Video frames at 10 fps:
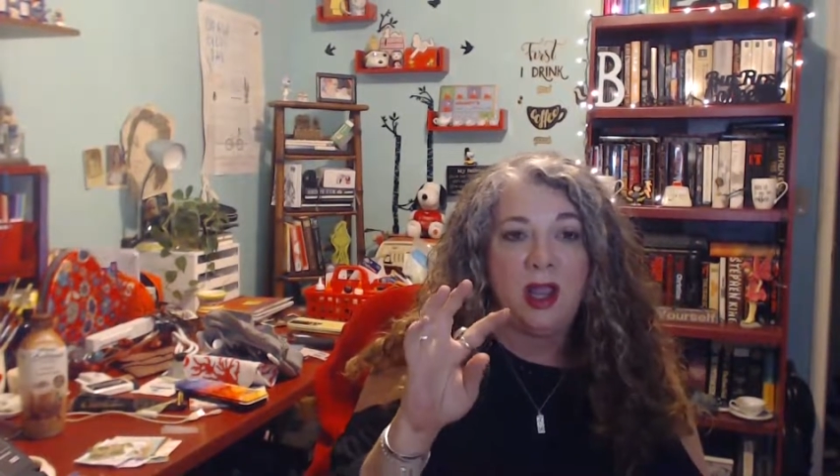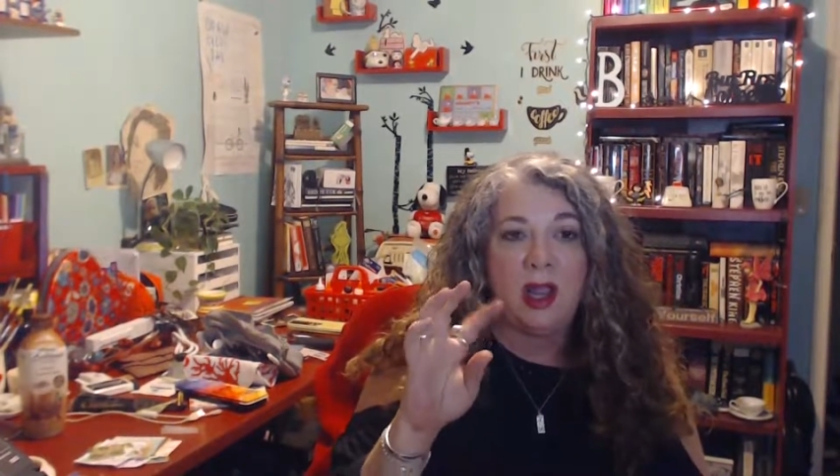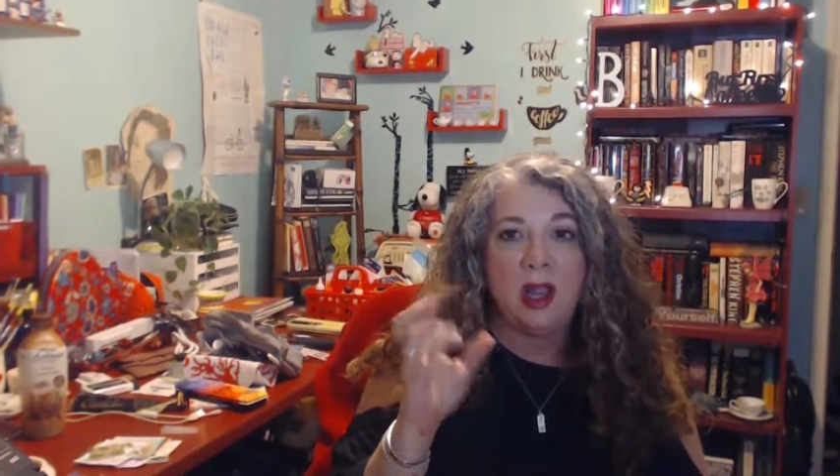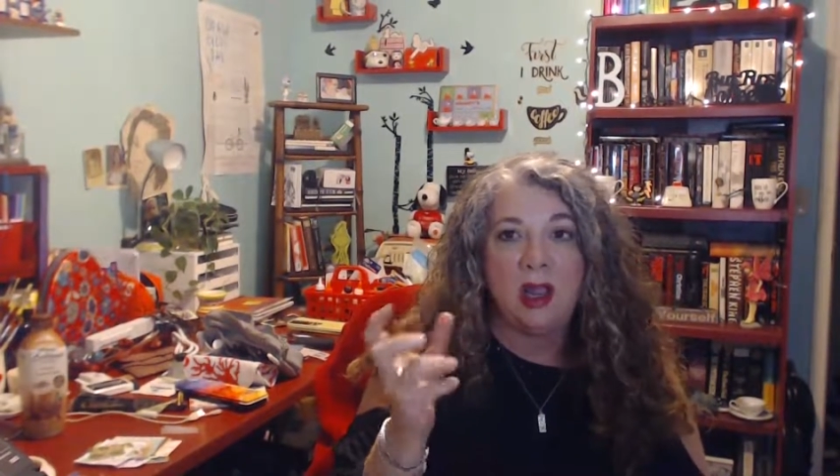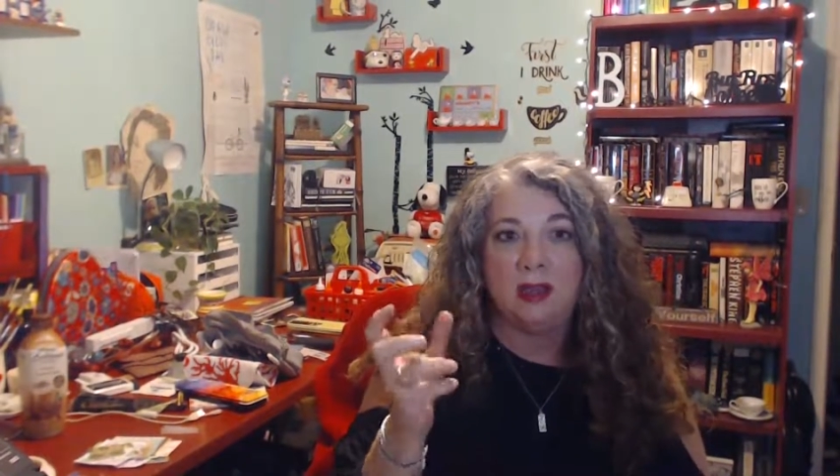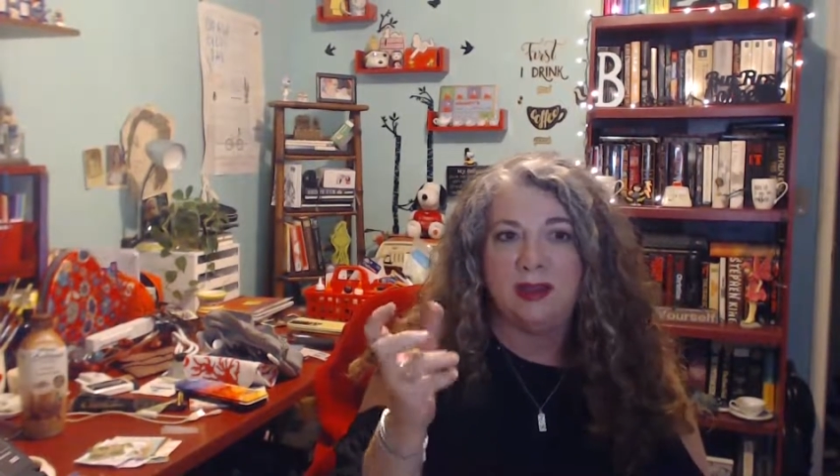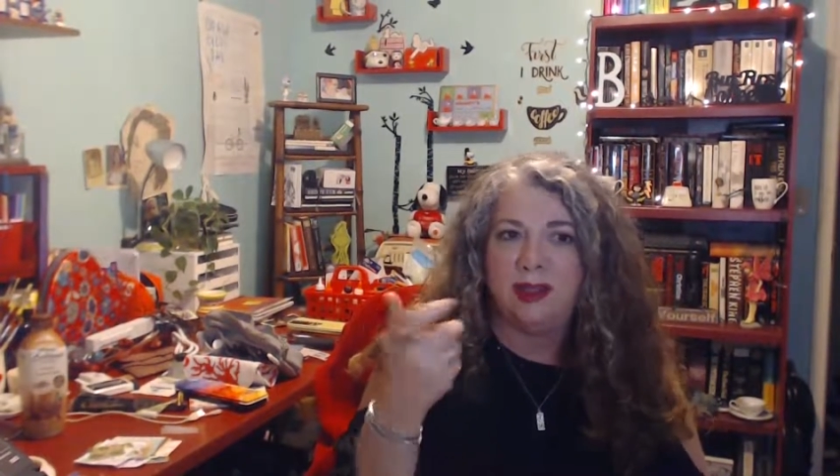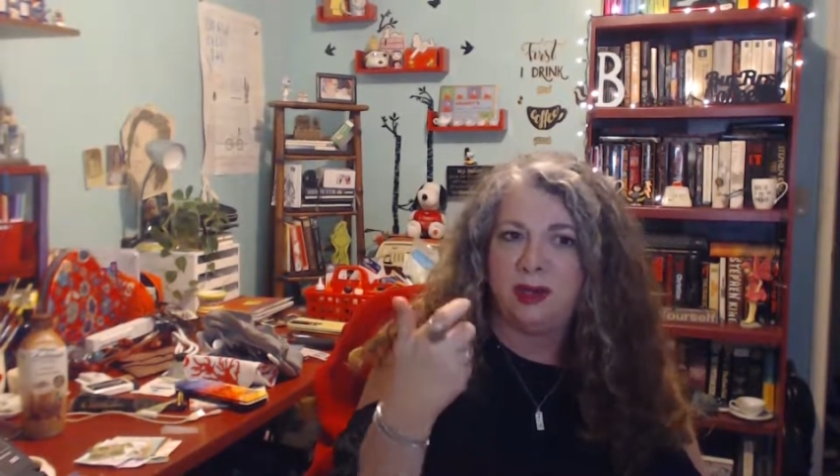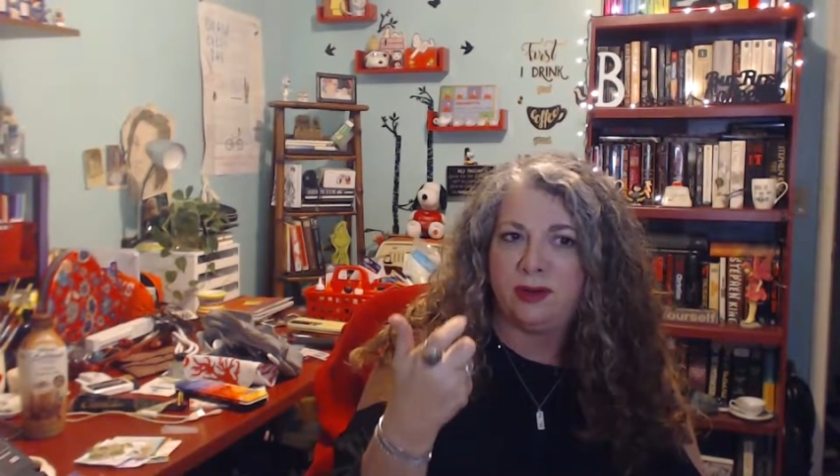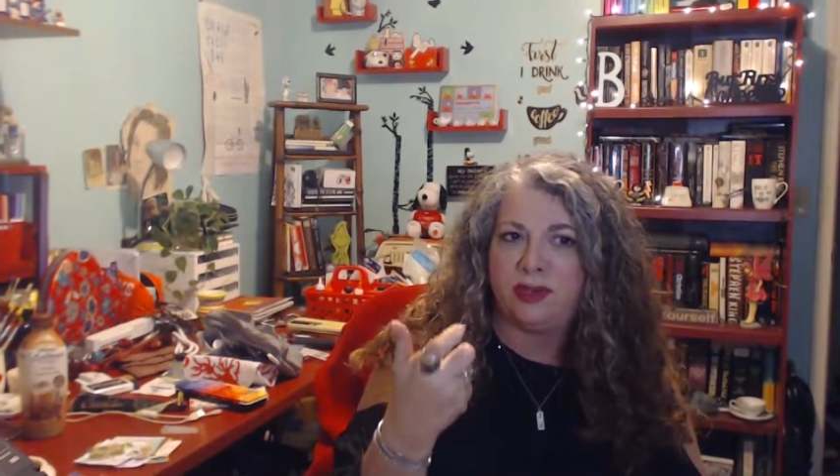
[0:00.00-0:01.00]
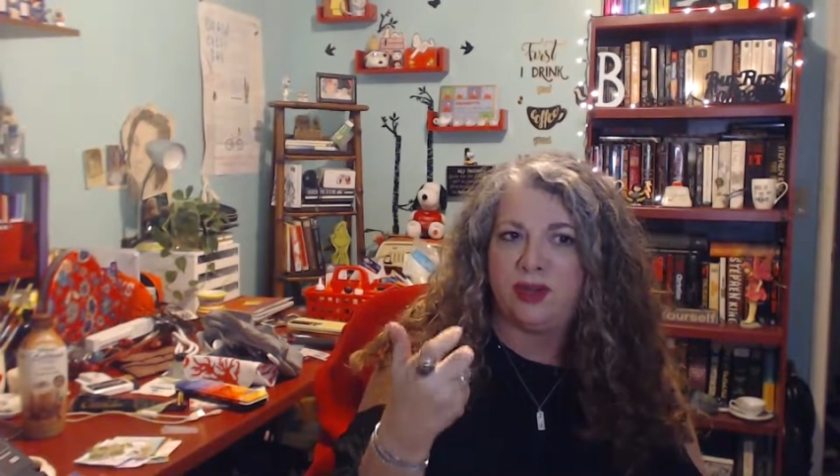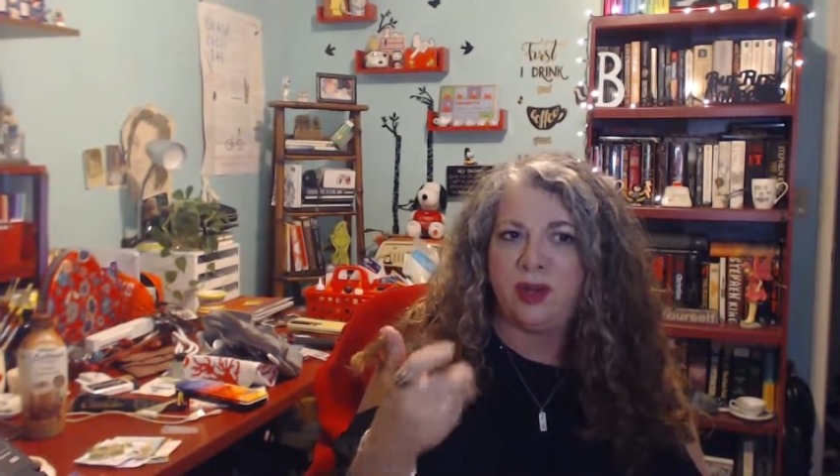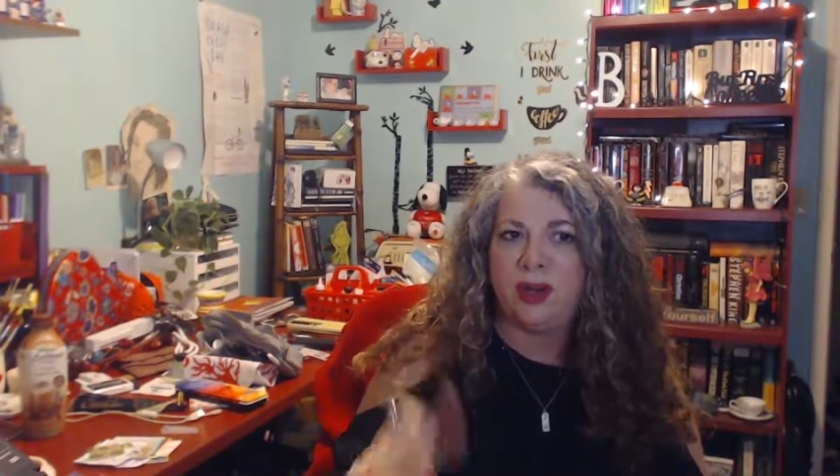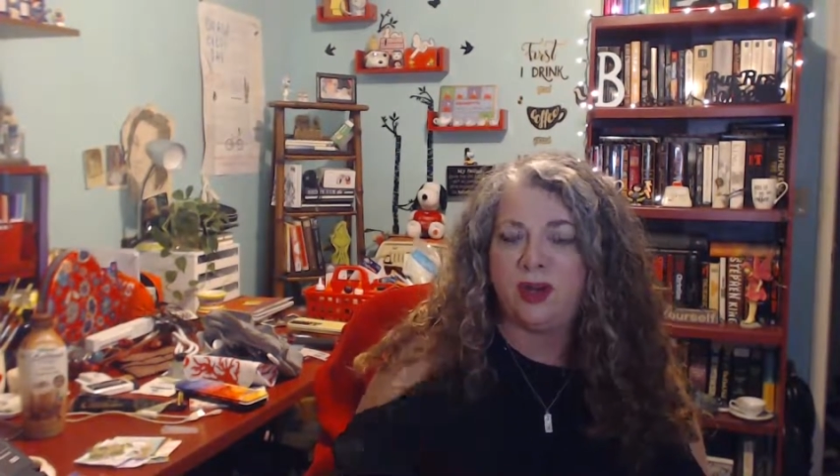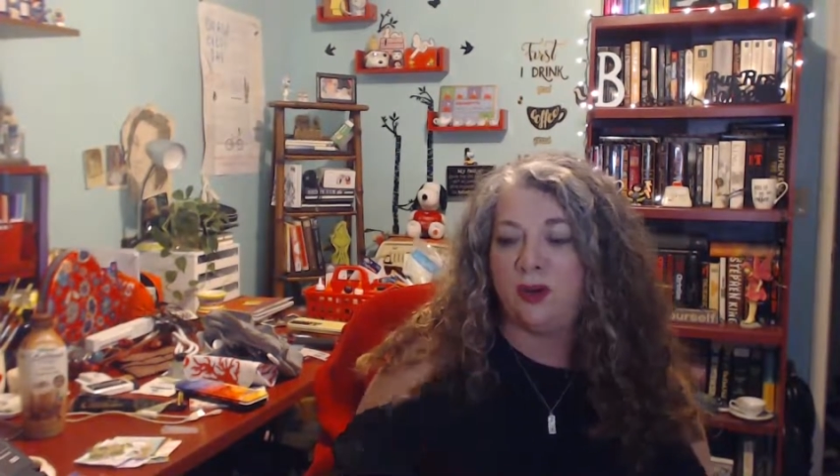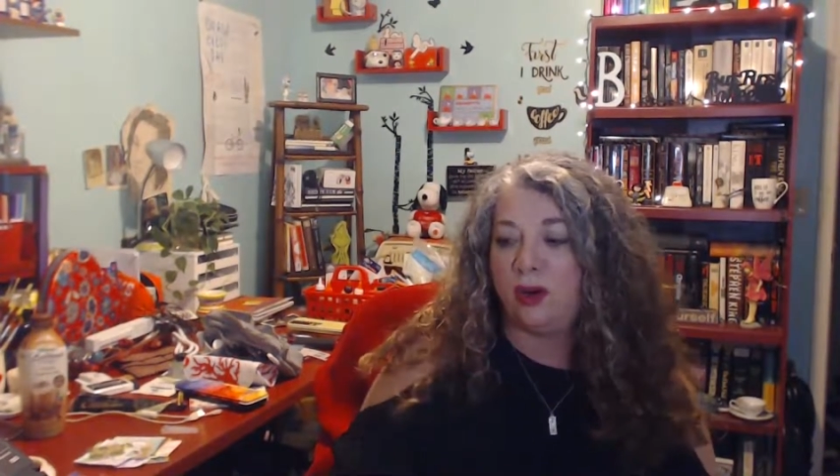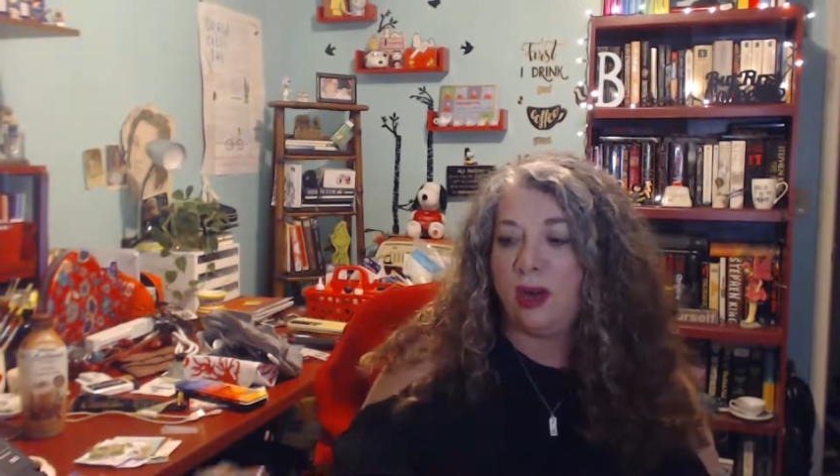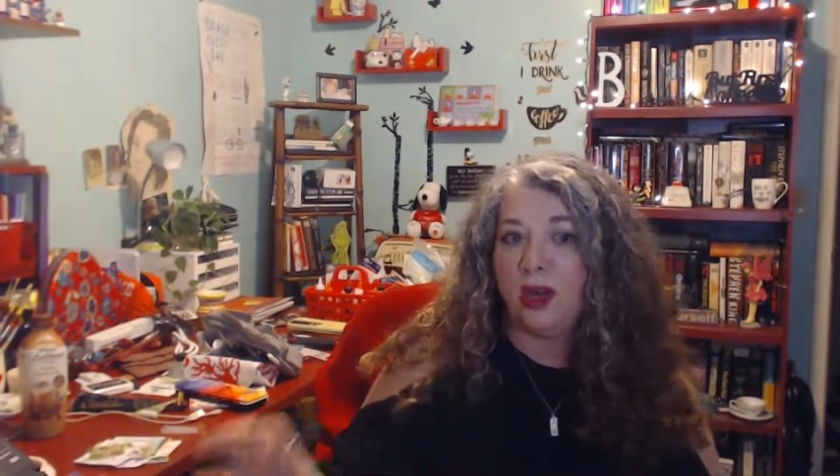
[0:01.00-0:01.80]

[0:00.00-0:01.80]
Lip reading: and the hero's journey or